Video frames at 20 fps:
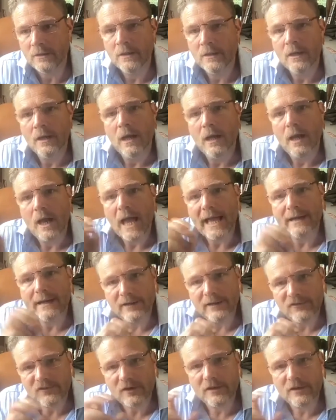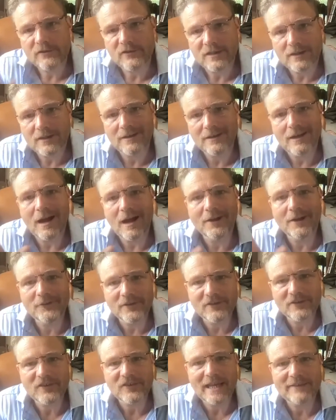and I started
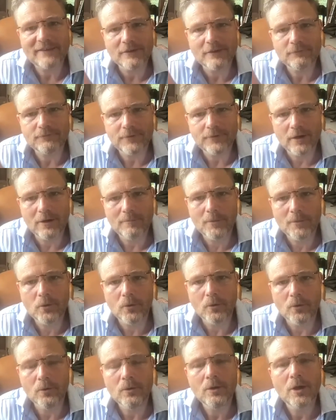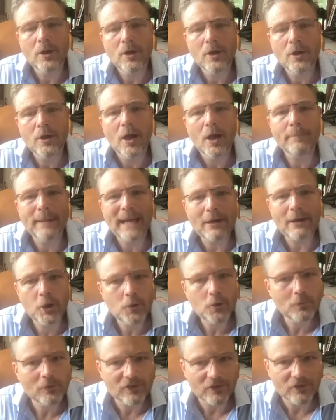understanding far more about who
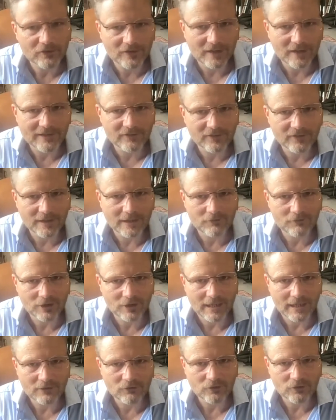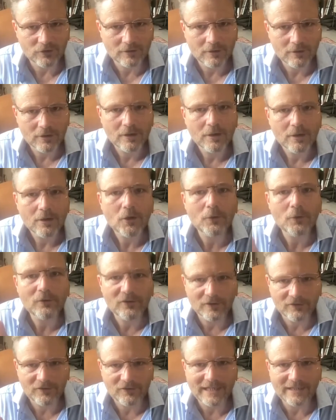succeeds in education, who
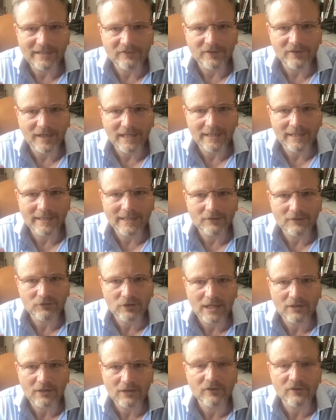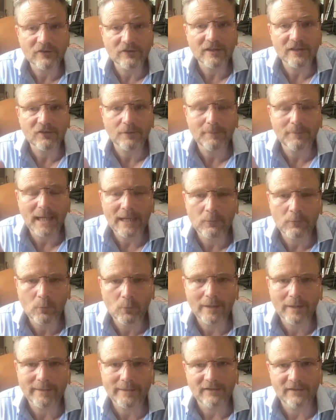succeeds in the education system, and
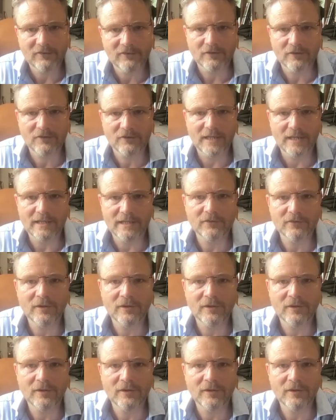why they succeed.